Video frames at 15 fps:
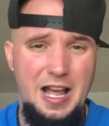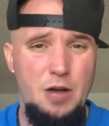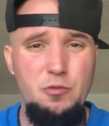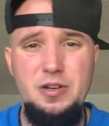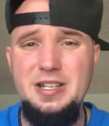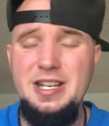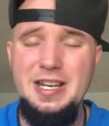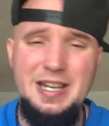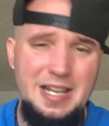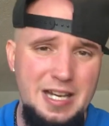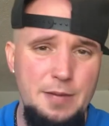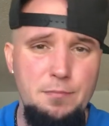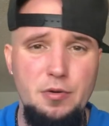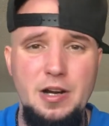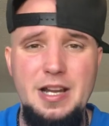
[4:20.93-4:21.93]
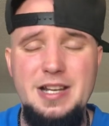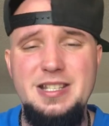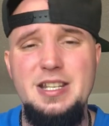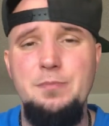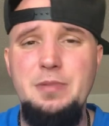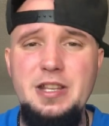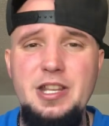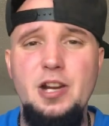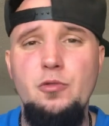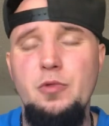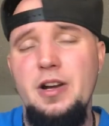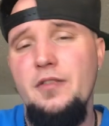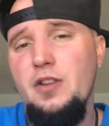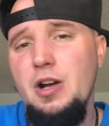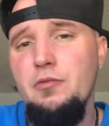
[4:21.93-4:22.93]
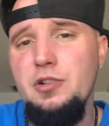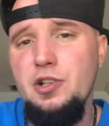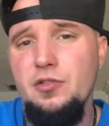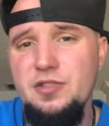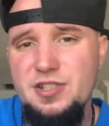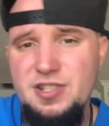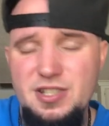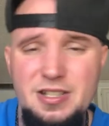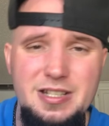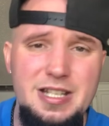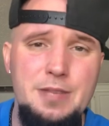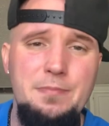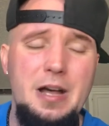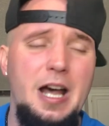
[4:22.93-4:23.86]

I wouldn't get any breaks. It'd be there whenever I would go to sleep.